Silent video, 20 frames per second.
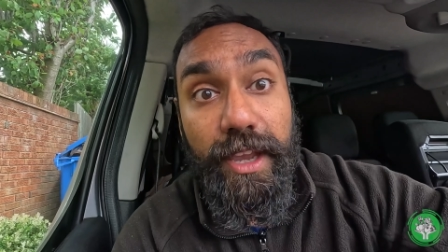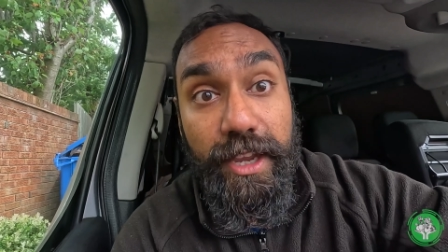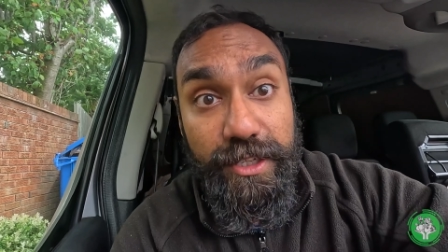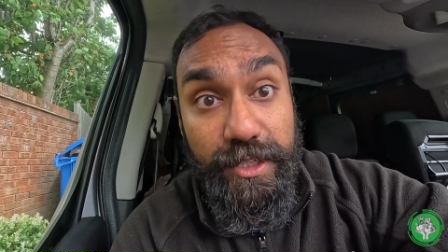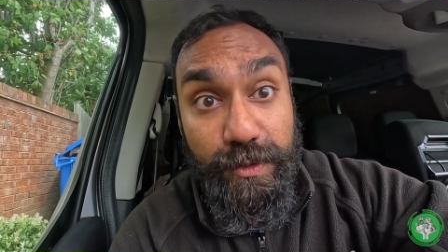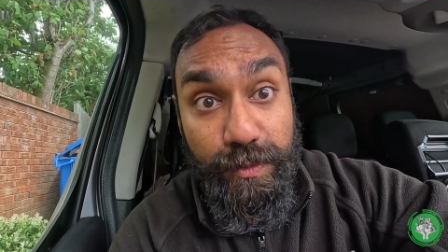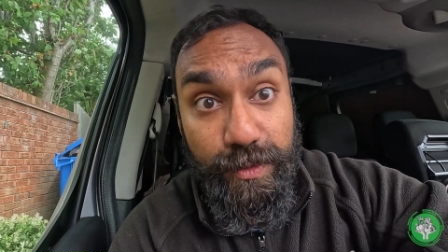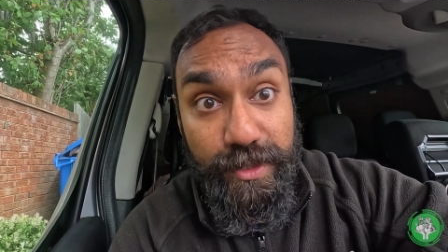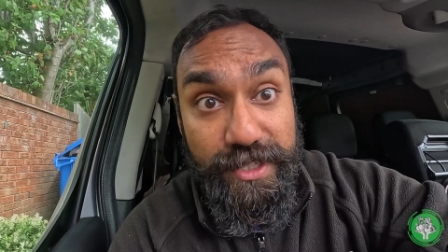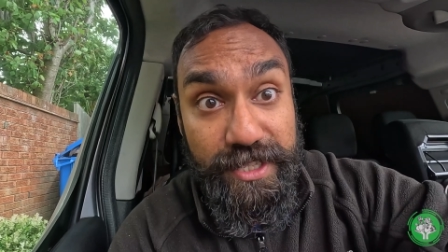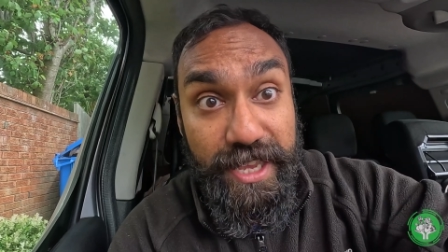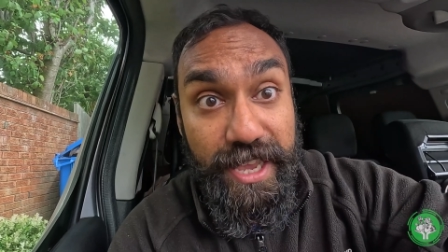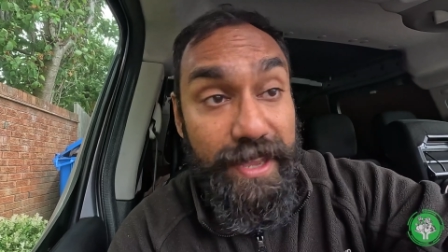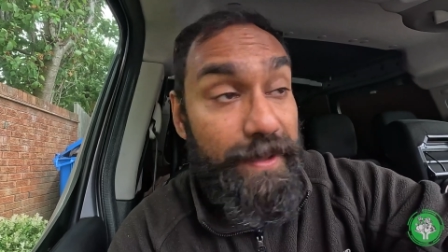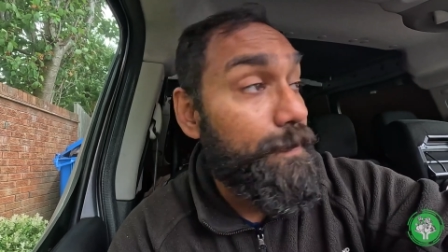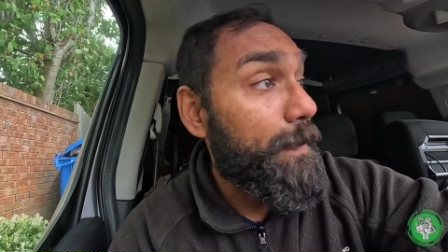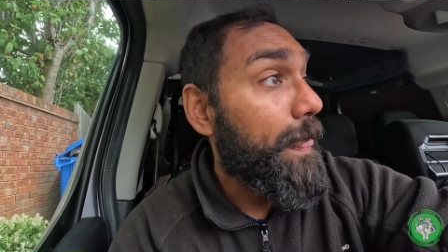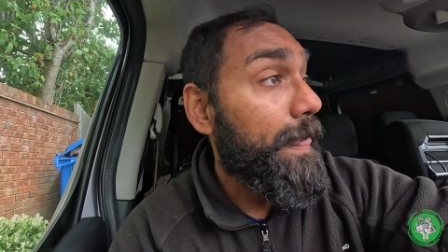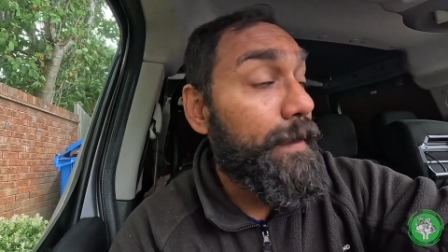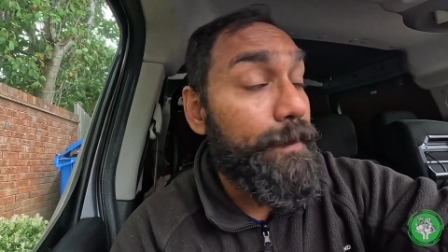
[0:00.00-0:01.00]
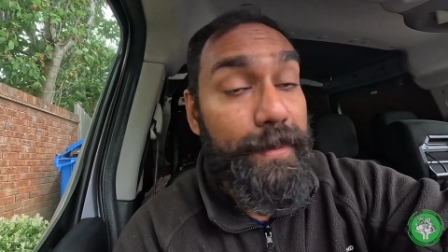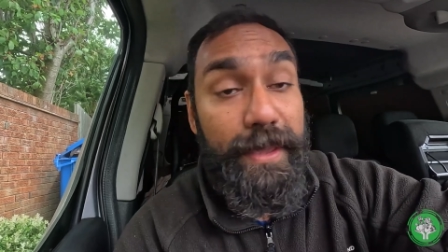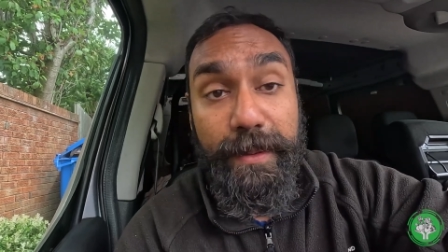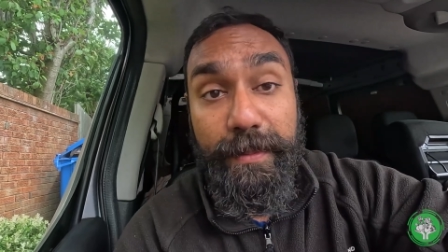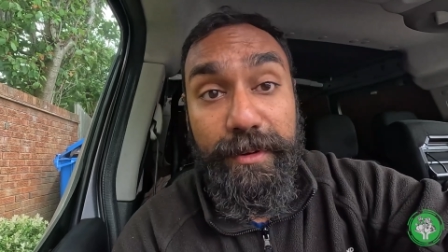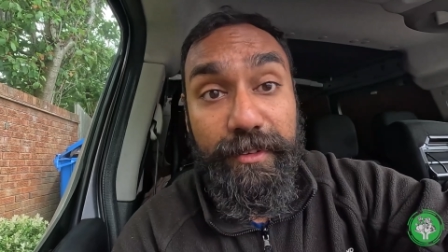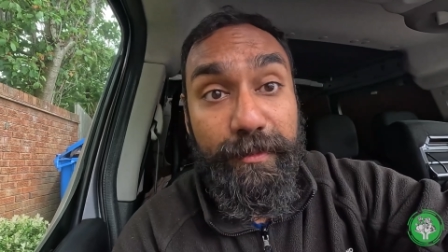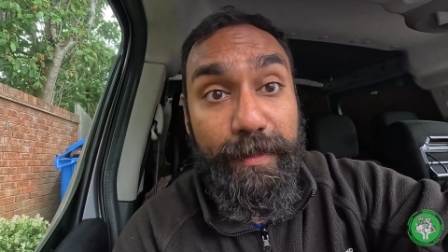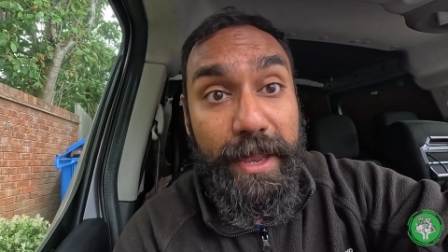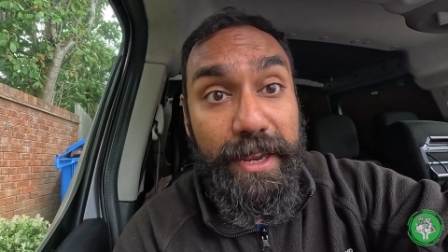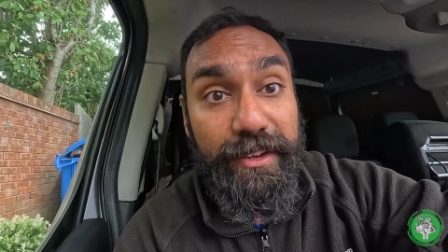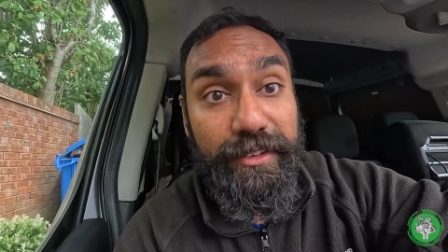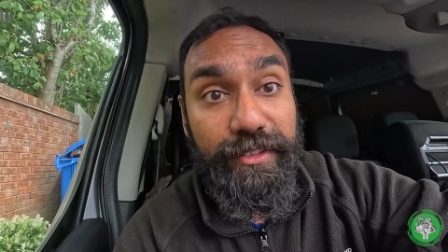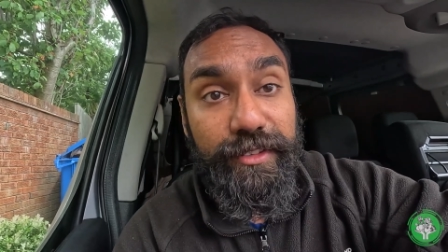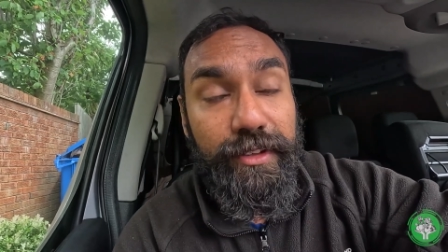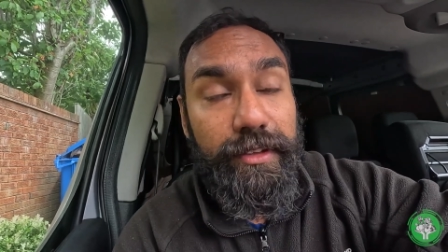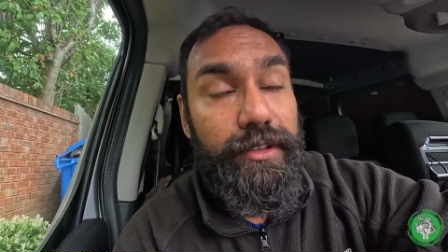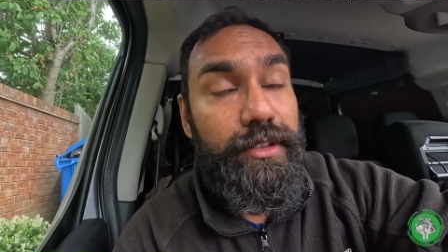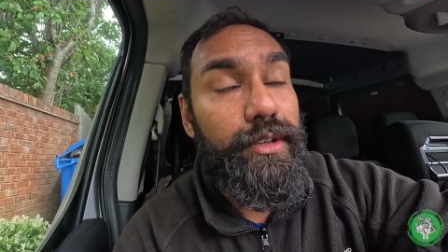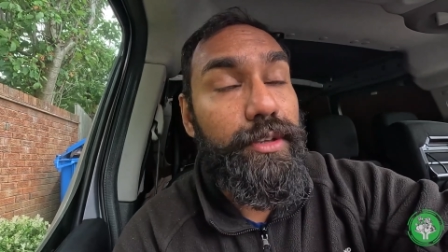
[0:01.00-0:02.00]
I just want to say people of
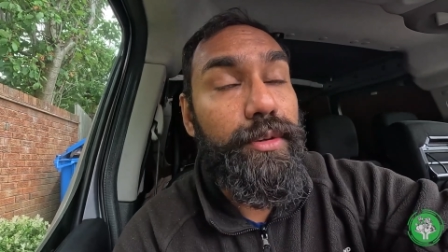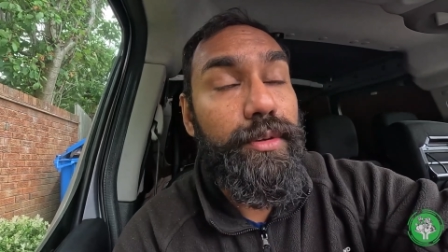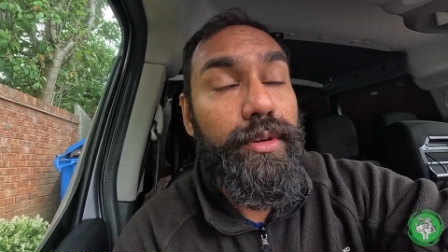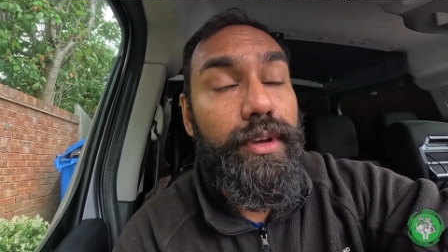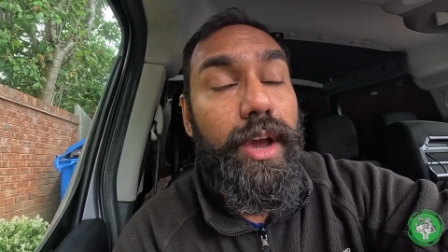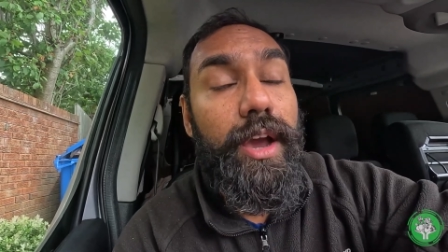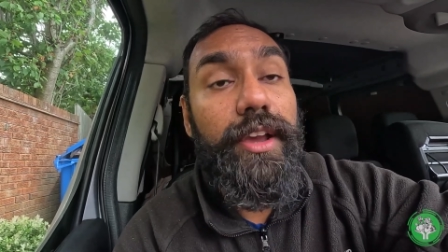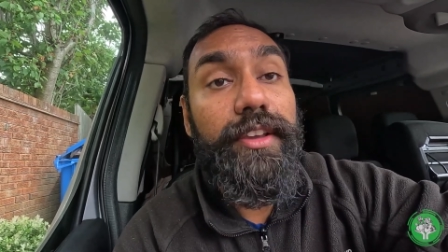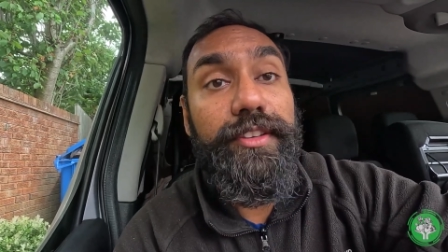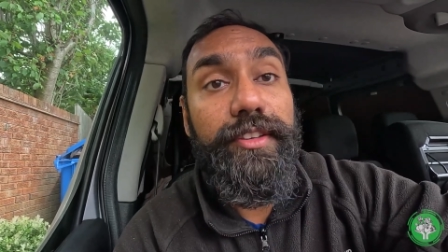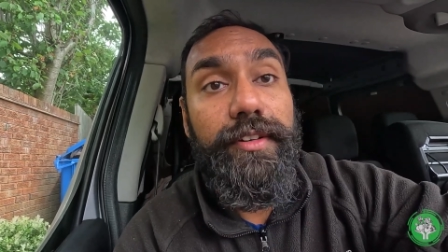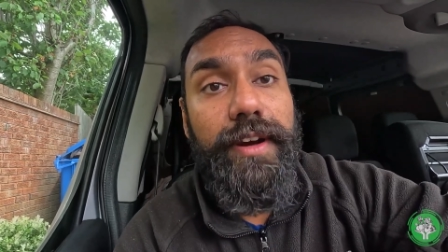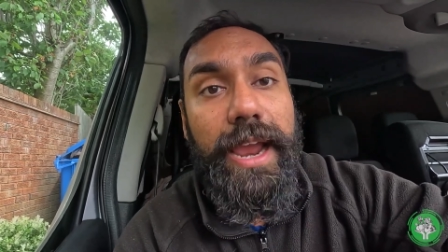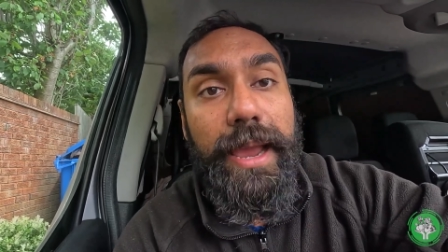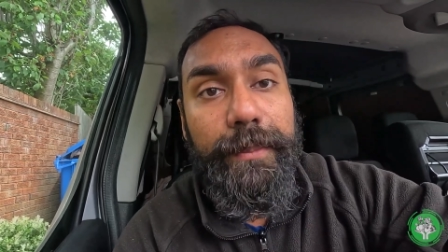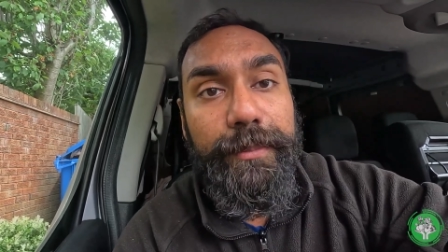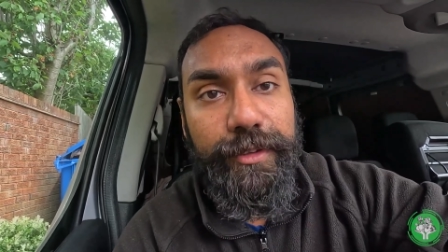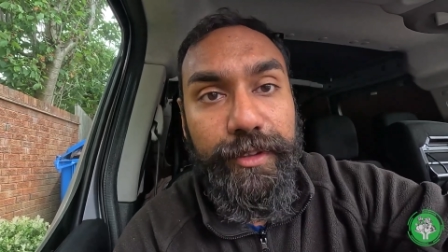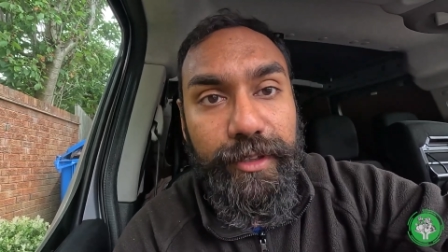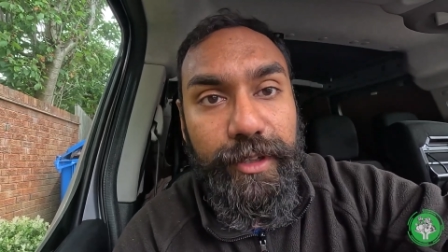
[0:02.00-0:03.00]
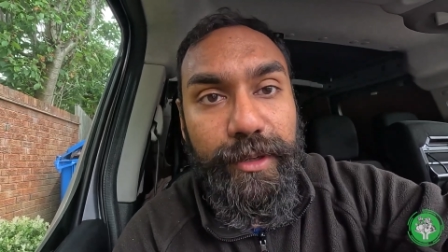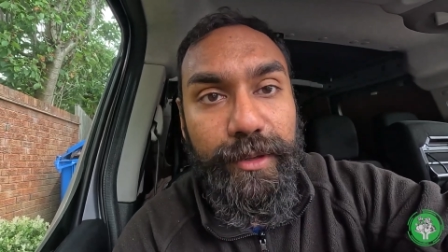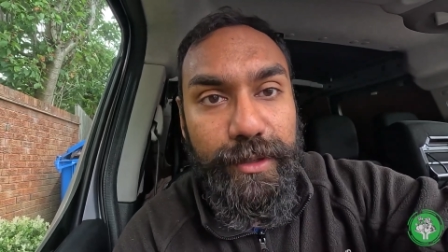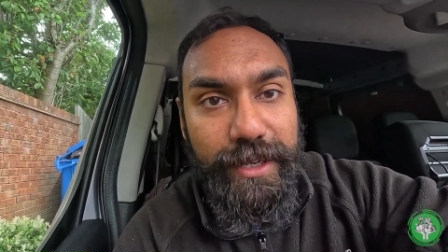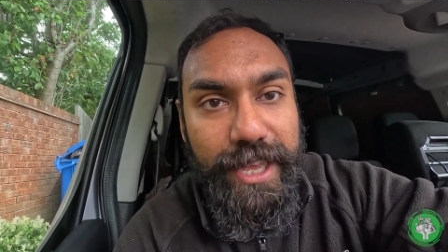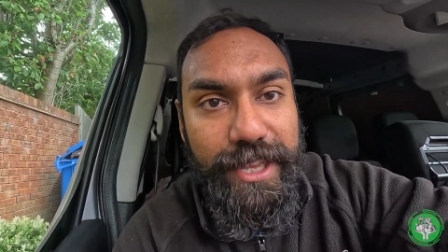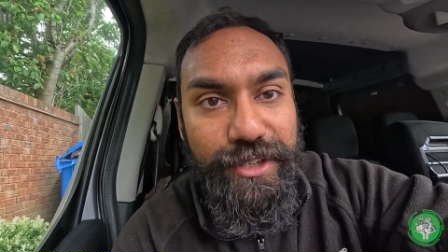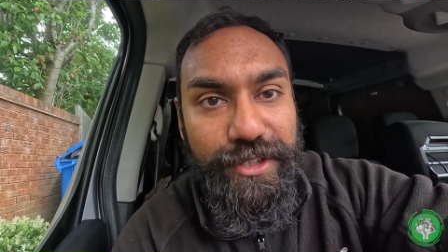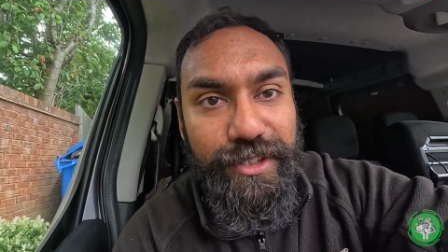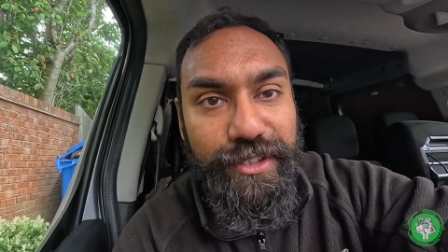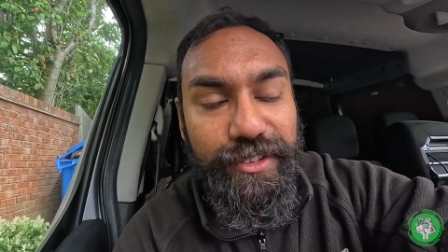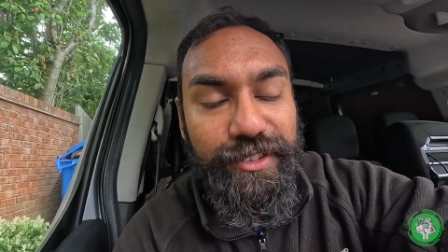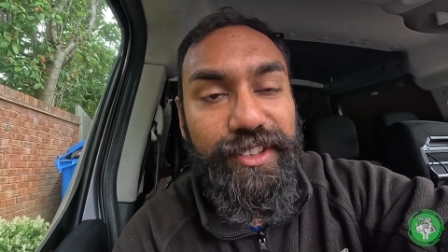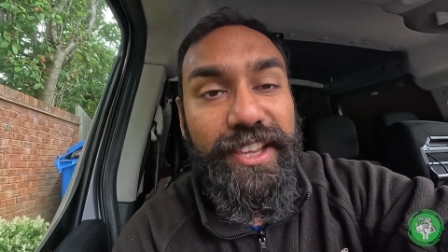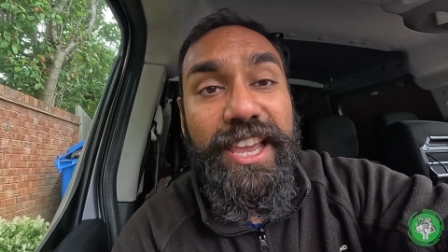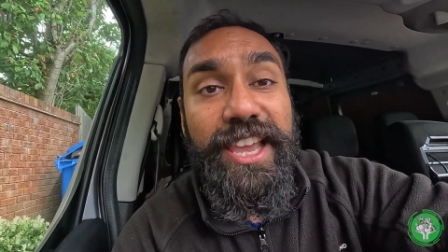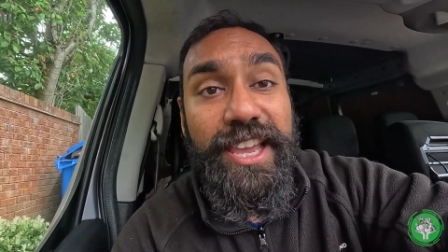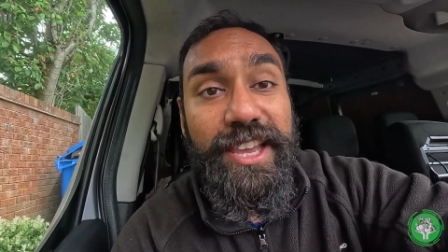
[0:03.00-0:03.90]
Penistone, you guys are absolute legends.